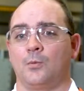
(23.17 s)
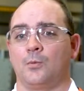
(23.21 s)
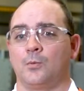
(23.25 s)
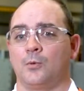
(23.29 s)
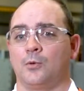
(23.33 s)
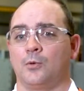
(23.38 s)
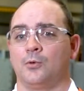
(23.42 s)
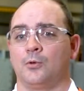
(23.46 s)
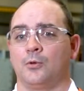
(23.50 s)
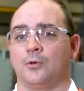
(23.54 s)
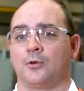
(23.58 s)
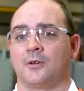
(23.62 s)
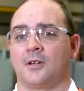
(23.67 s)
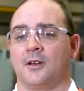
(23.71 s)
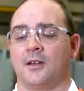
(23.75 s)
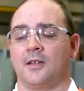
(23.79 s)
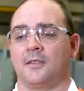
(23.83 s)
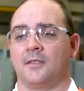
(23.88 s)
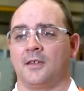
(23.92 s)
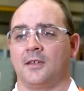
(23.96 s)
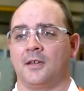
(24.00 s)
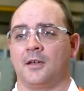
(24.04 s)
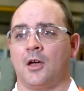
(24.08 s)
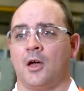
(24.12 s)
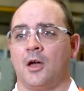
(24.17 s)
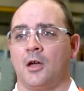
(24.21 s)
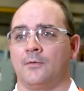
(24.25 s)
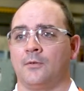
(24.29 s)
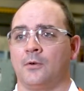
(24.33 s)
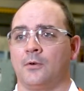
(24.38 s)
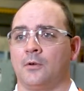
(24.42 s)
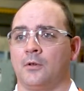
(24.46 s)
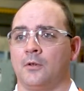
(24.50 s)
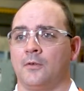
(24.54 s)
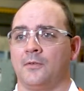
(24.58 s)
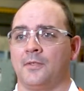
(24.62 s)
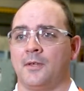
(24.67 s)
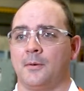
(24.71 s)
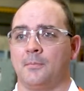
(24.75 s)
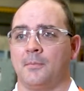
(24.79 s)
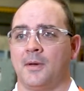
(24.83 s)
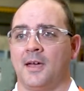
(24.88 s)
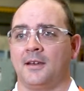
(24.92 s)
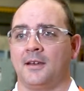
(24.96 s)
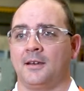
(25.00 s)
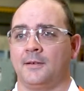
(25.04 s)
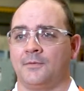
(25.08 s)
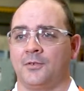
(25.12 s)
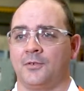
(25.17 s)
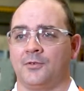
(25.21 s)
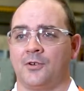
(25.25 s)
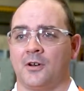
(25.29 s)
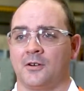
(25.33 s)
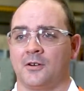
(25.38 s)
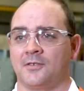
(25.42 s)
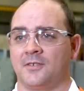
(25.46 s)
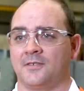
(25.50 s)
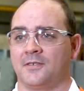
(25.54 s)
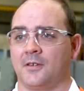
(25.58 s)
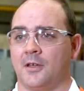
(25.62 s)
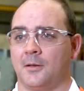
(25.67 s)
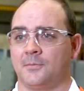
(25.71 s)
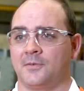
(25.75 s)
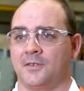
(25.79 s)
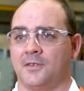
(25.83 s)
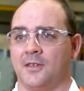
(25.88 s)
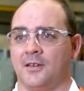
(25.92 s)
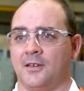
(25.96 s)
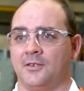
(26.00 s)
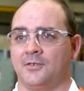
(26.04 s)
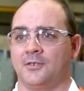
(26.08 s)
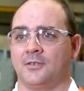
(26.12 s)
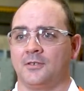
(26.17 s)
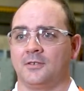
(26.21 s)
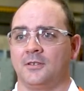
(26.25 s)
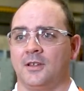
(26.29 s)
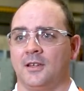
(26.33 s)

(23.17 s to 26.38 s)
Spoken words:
We're looking at their overhaul of their main infrastructure substation,